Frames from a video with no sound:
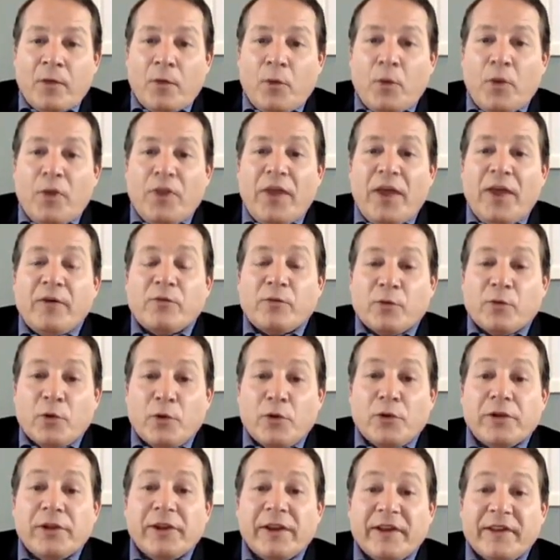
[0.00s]
with a
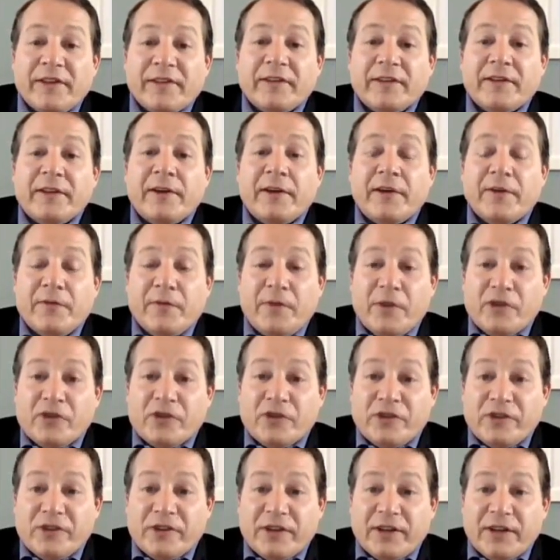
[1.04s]
ruthless
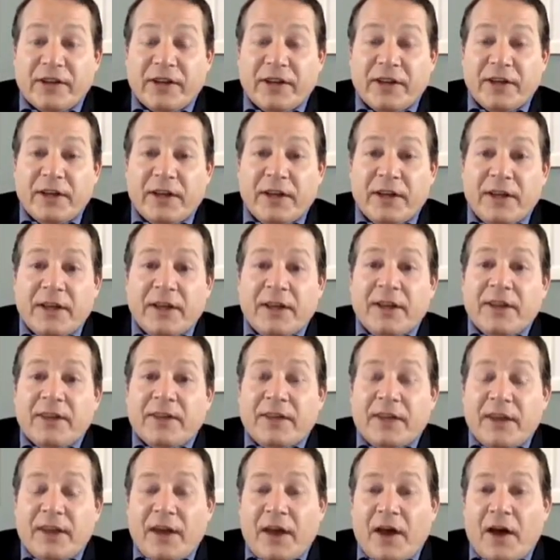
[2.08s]
efficiency
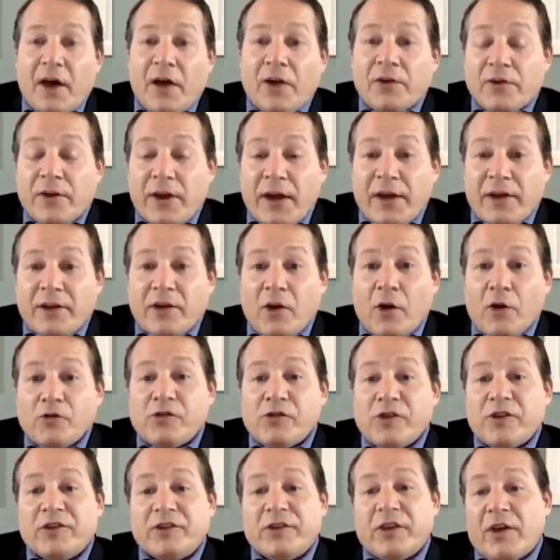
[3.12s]
that other head
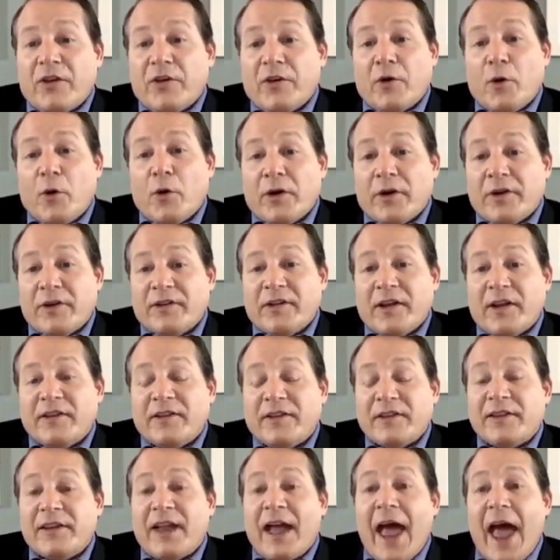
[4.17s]
coaches and other
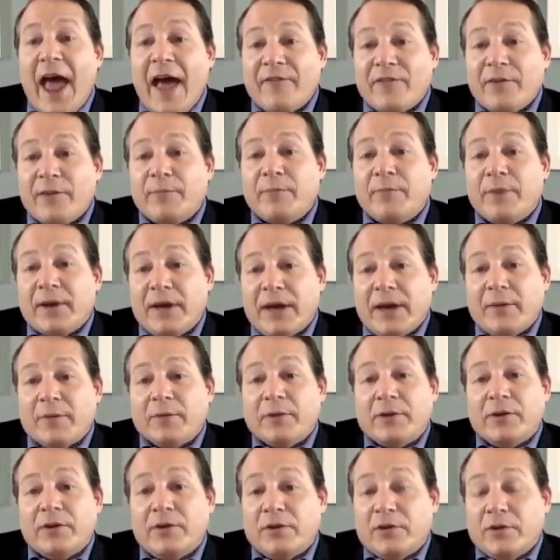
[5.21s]
organizations haven't been able
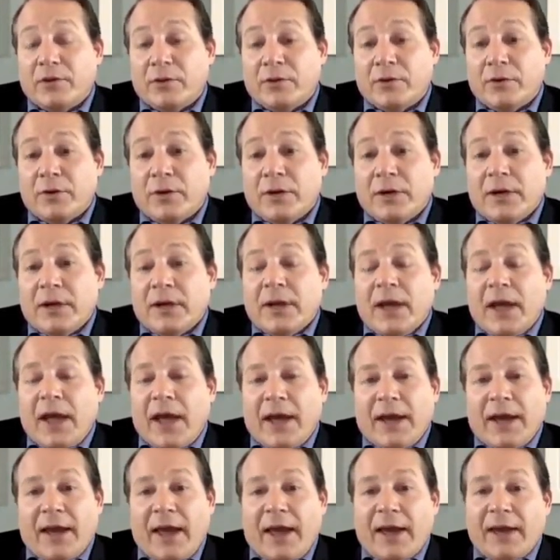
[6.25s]
to do.
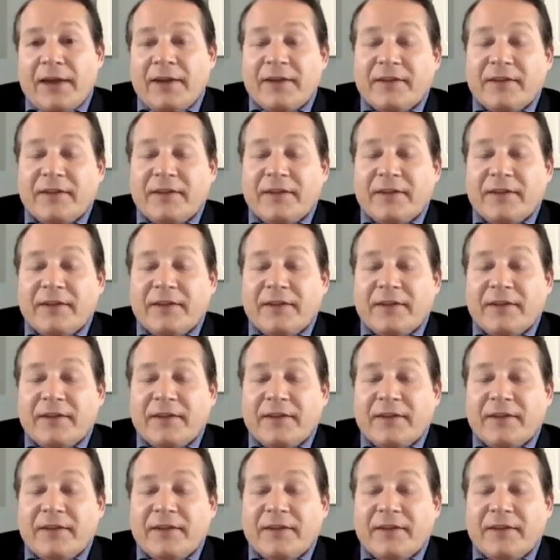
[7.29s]
And and